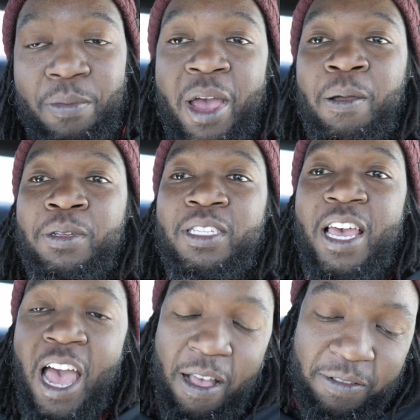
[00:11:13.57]
the payments
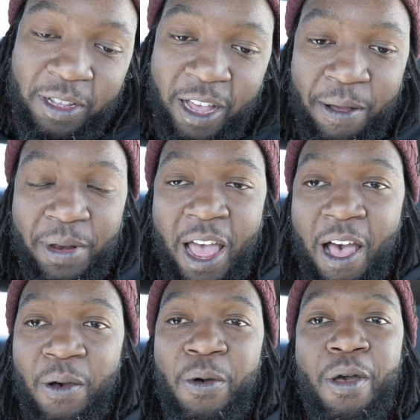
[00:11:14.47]
have to come
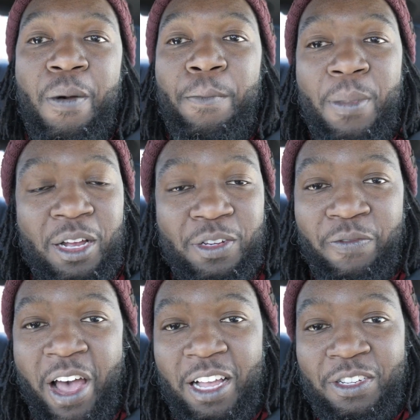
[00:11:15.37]
down much
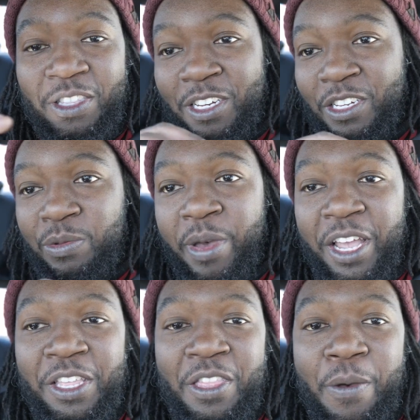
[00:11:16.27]
faster than just
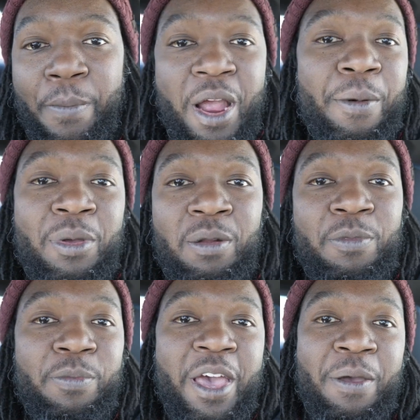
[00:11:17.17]
making the bare
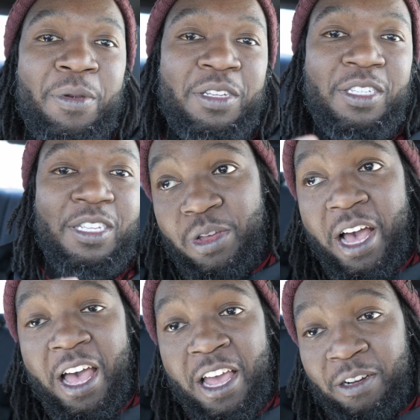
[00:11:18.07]
minimum payments. We
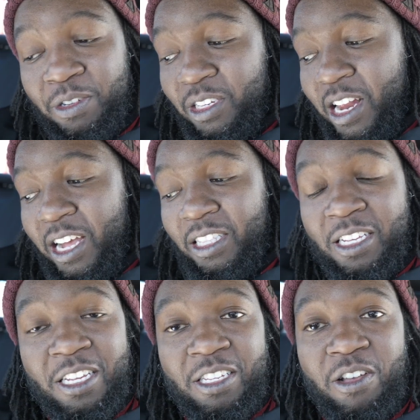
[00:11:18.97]
got interest like
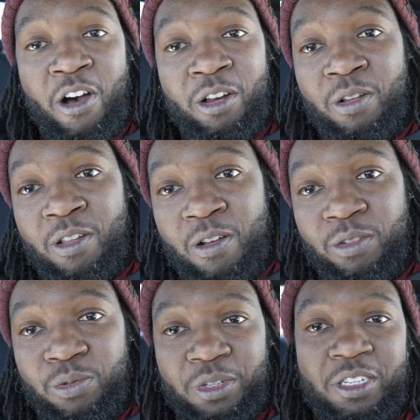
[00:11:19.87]
these auto
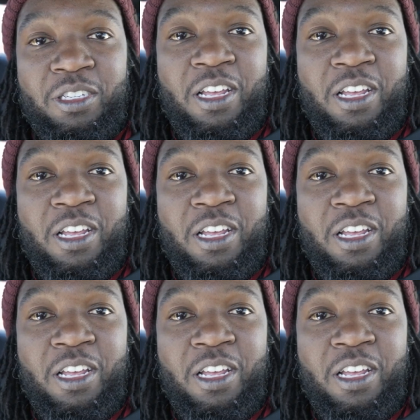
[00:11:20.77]
loans, which is